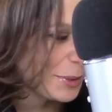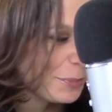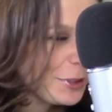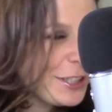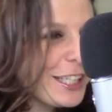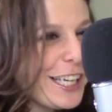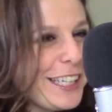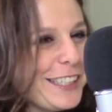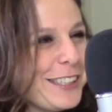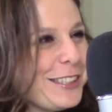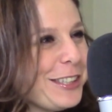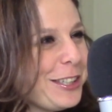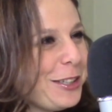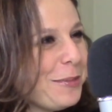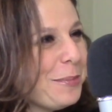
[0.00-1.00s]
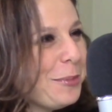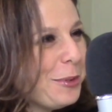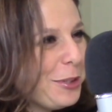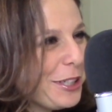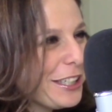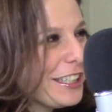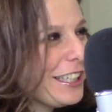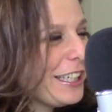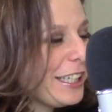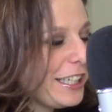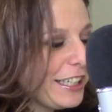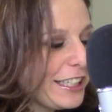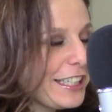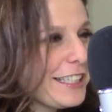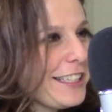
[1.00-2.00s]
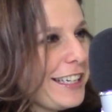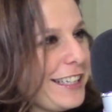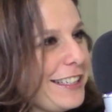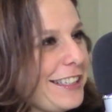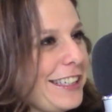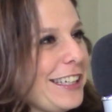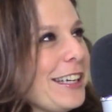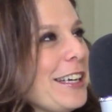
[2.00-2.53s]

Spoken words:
me put that a little more concisely,